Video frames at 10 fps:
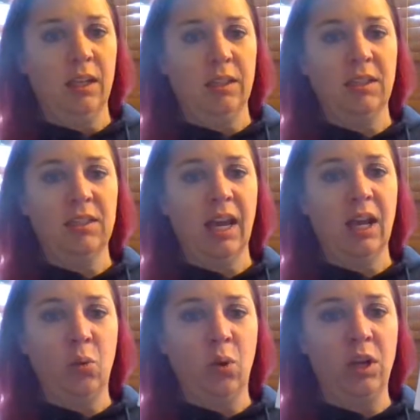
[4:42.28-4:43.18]

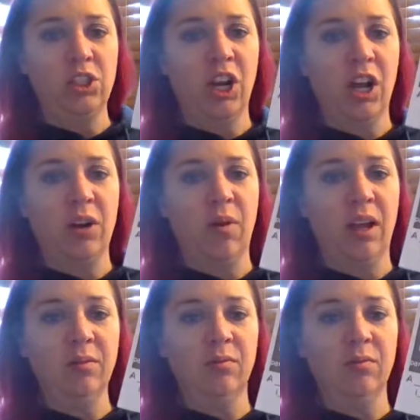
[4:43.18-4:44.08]
decide what
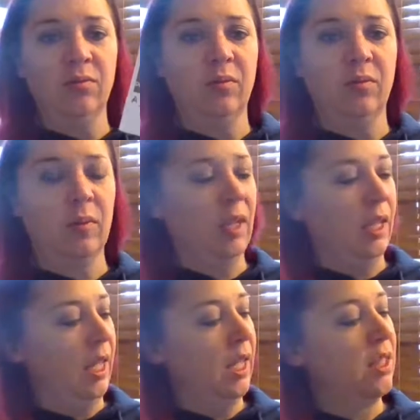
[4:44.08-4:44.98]
genre,
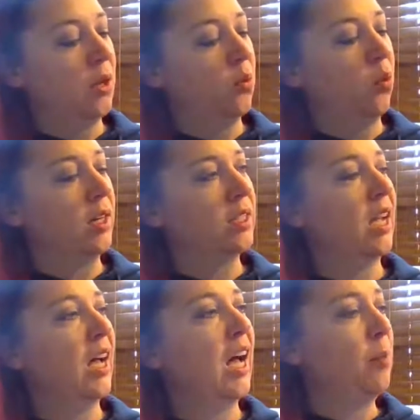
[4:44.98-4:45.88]
and then what
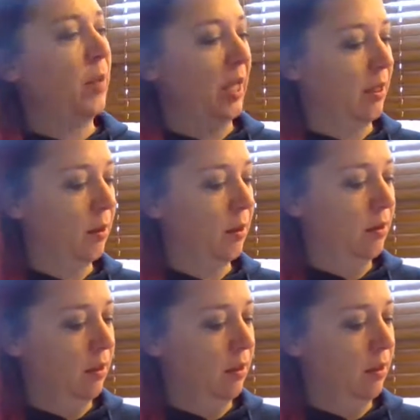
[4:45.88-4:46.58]
topping